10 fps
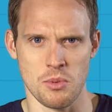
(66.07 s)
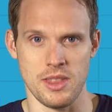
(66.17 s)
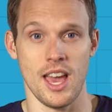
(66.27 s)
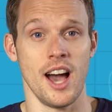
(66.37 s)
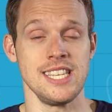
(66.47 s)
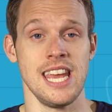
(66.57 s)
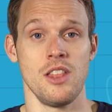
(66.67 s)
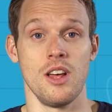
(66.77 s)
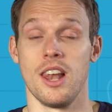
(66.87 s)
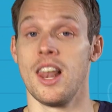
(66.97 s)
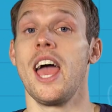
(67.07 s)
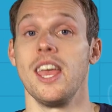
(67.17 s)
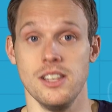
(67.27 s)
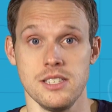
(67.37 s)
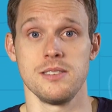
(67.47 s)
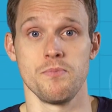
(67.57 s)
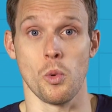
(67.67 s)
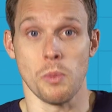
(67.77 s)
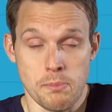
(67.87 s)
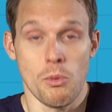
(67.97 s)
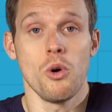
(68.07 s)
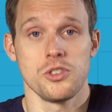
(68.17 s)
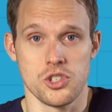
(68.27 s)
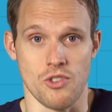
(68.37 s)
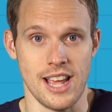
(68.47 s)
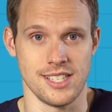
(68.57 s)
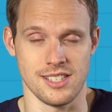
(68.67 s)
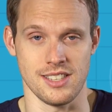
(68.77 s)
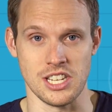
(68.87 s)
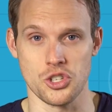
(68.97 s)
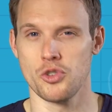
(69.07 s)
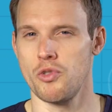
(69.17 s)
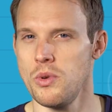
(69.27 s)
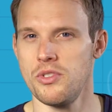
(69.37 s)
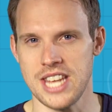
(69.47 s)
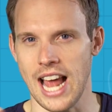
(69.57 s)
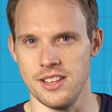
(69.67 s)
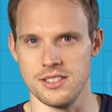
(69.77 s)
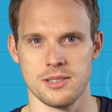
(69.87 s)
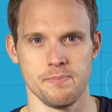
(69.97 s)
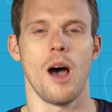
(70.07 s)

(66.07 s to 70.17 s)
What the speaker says: with the idea that liars will be more stressed than truth tellers.